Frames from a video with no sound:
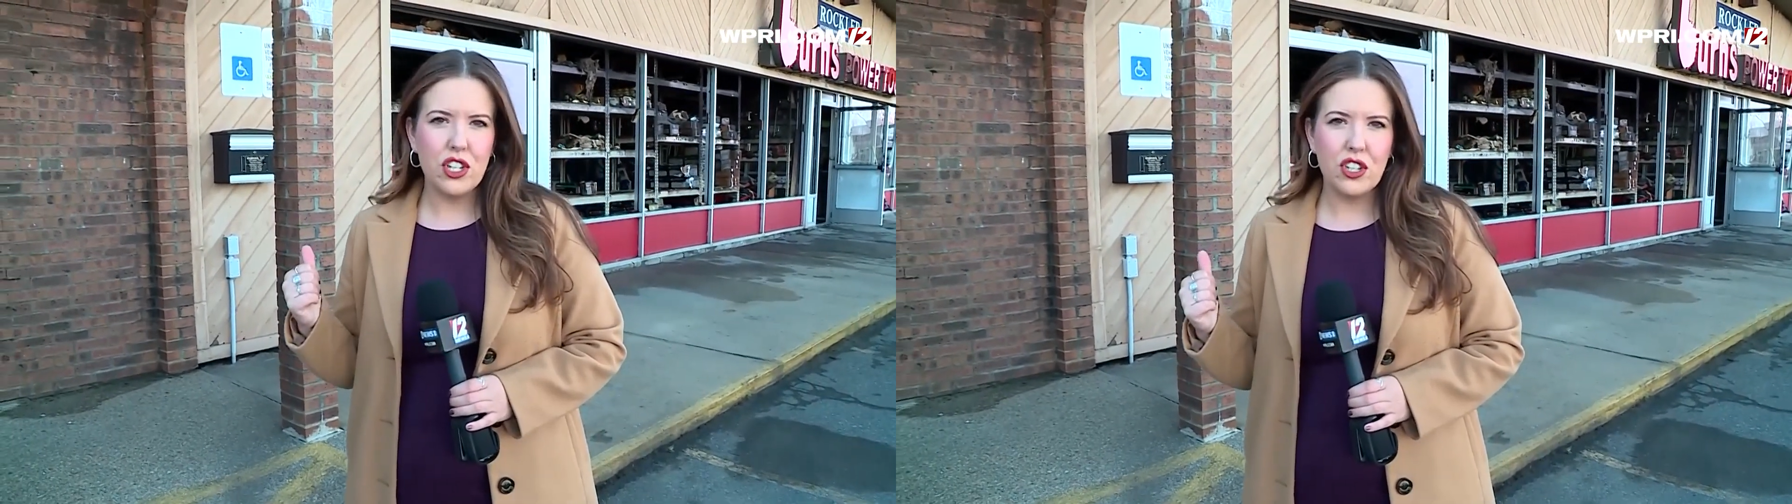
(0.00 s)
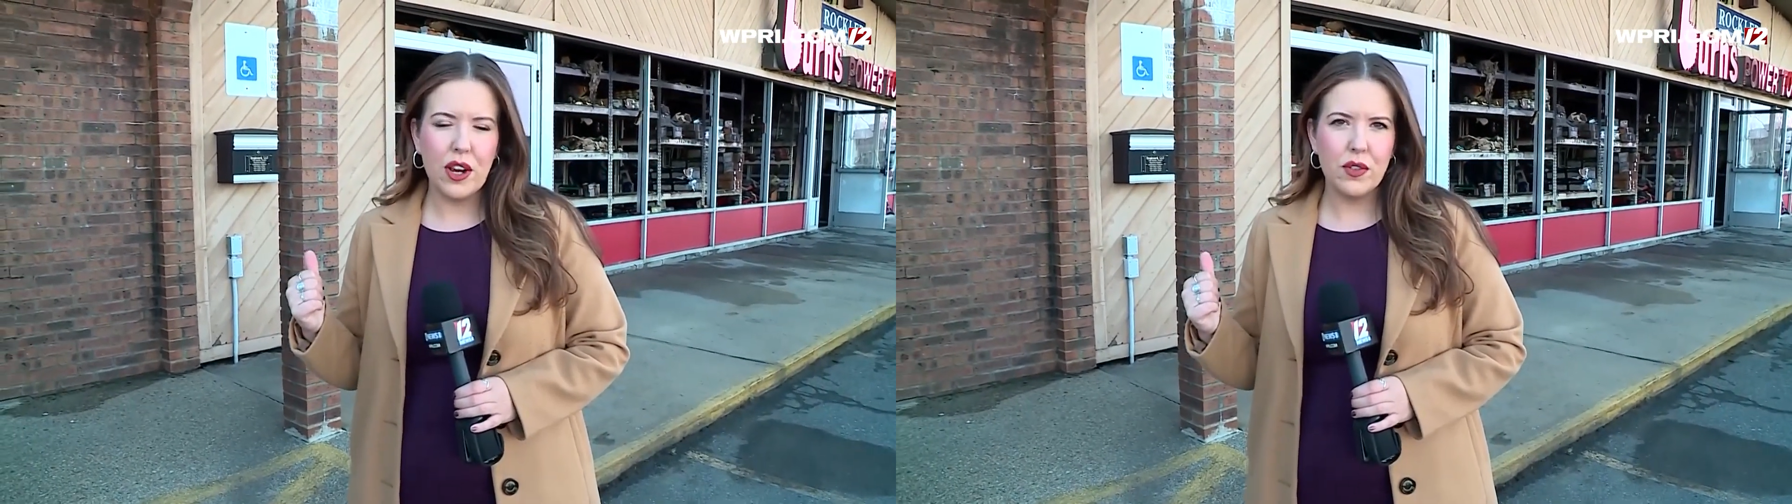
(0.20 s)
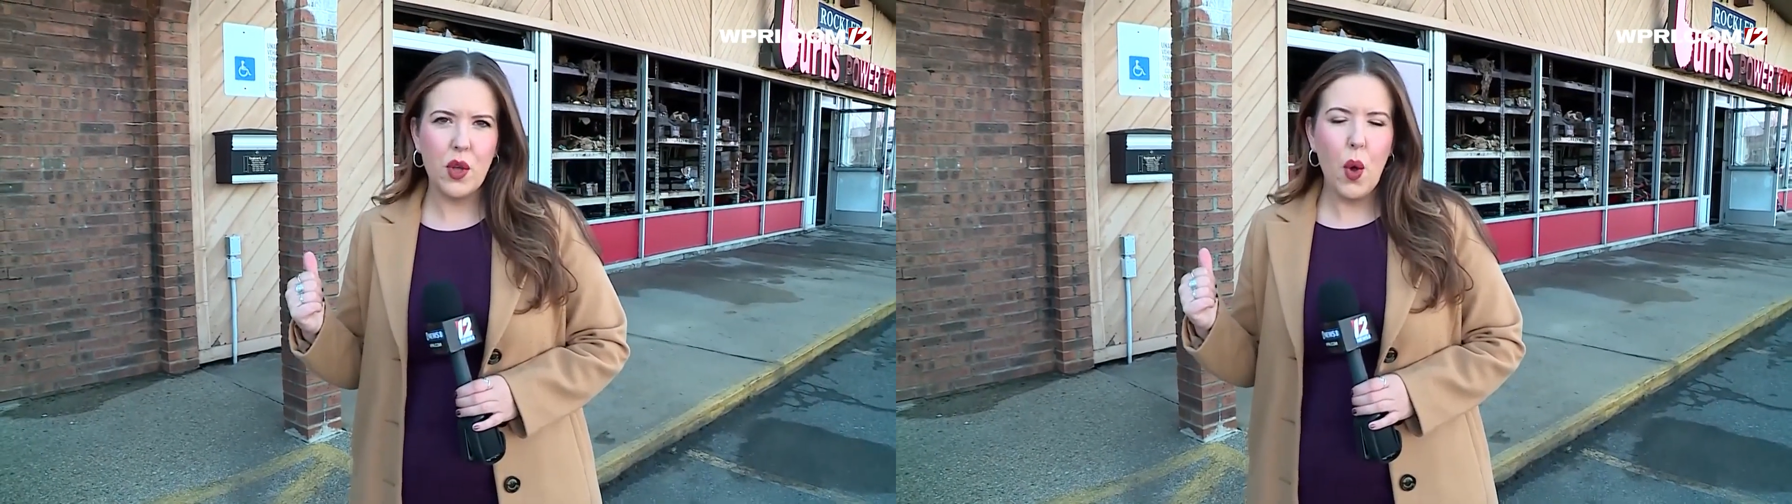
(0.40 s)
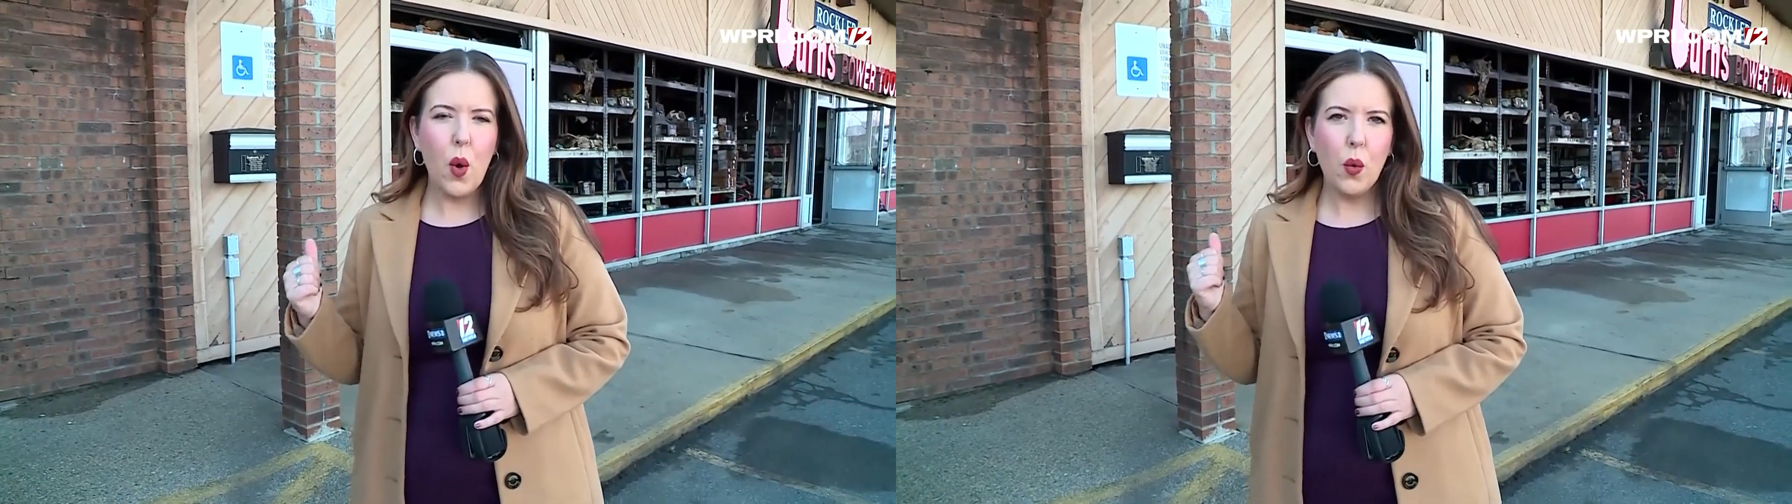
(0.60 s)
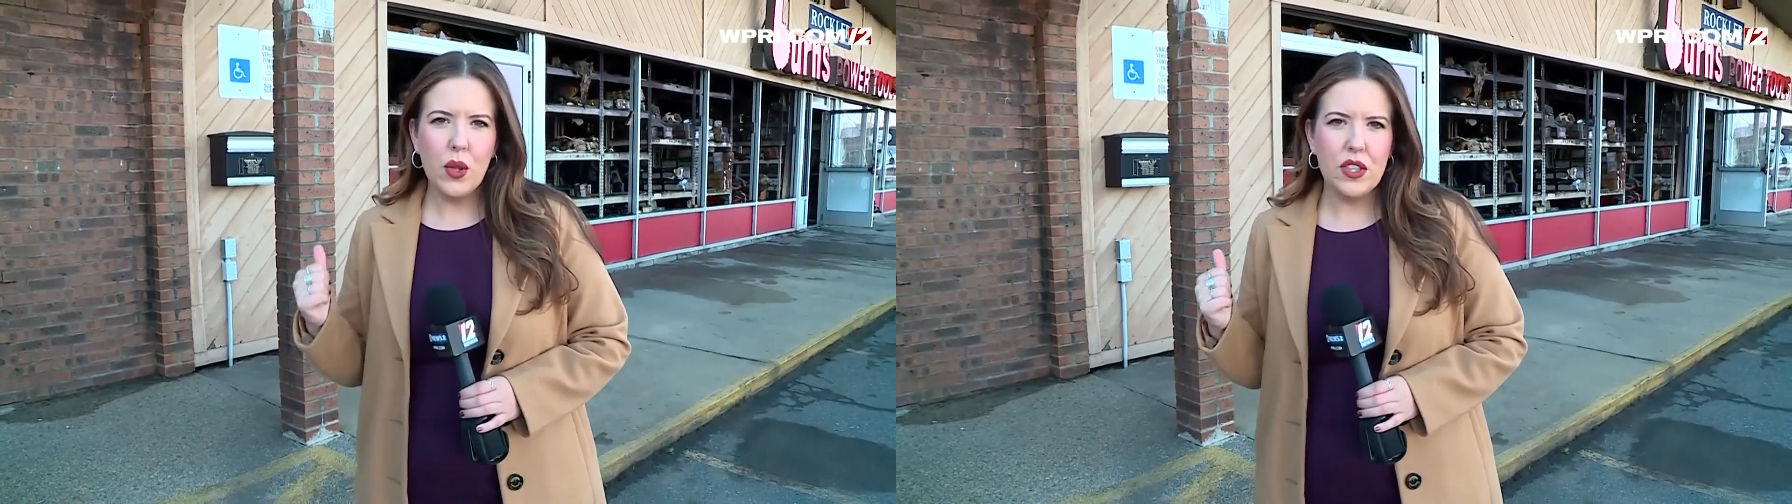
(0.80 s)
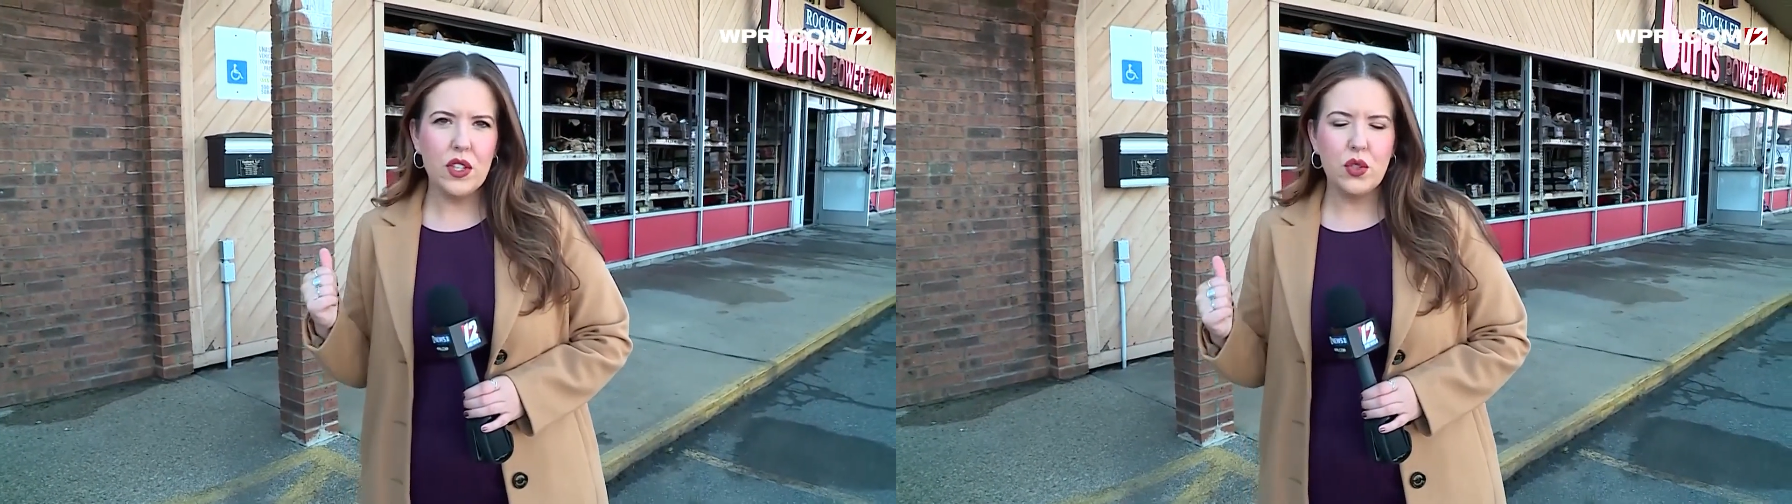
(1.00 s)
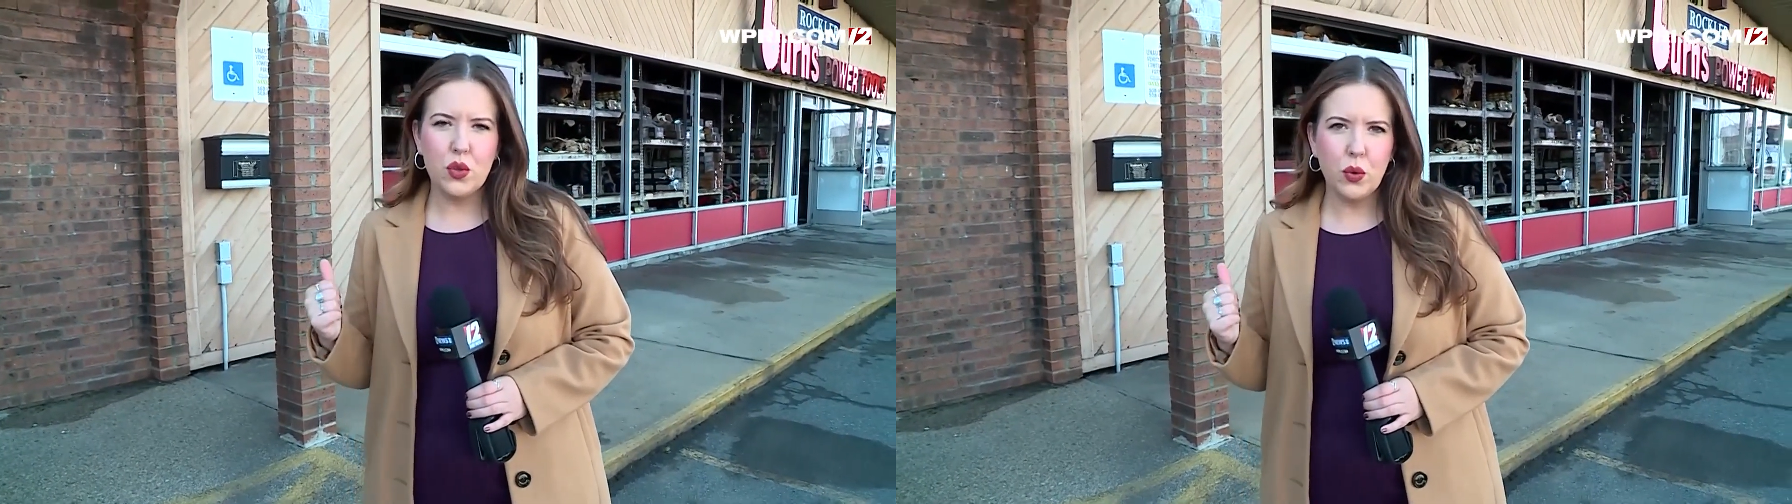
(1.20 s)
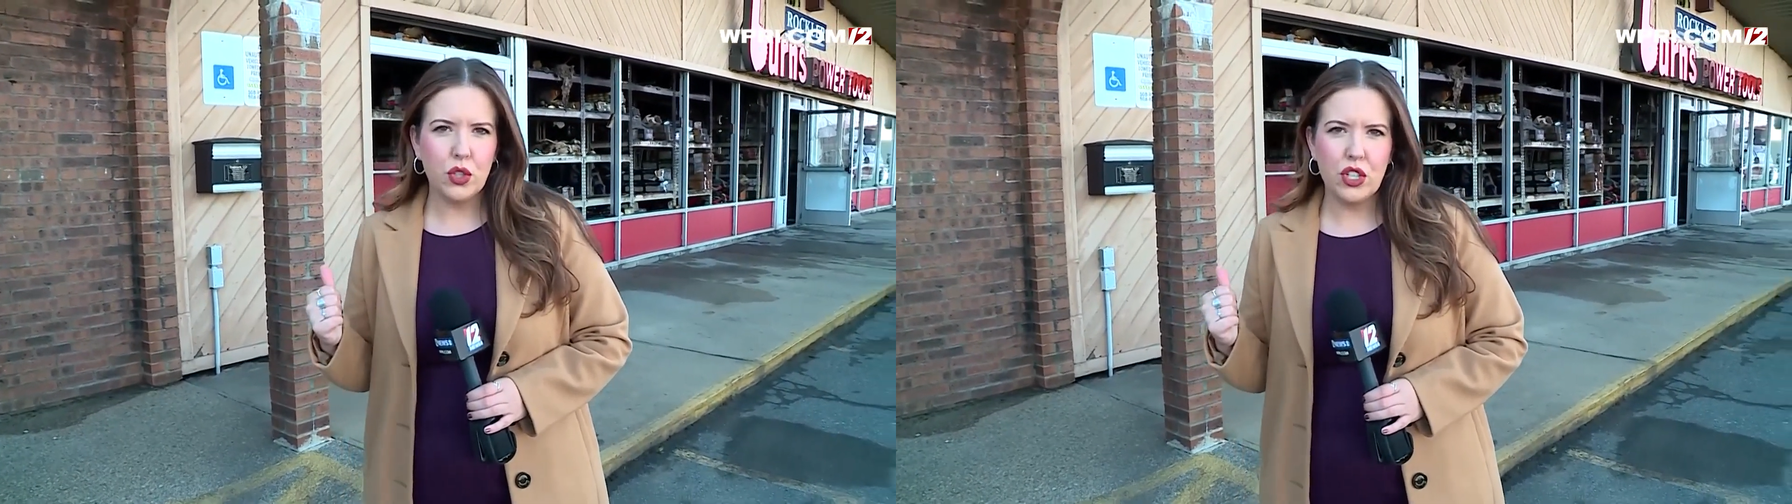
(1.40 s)
shares with this
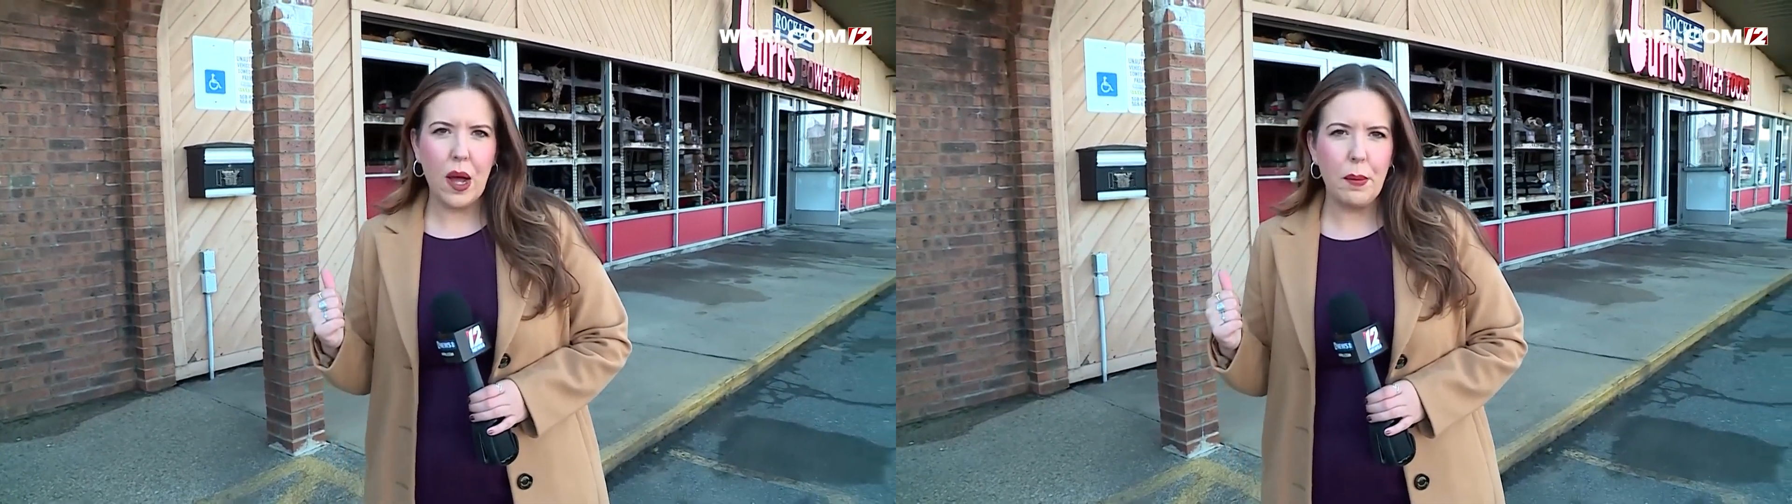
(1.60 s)
tool shop.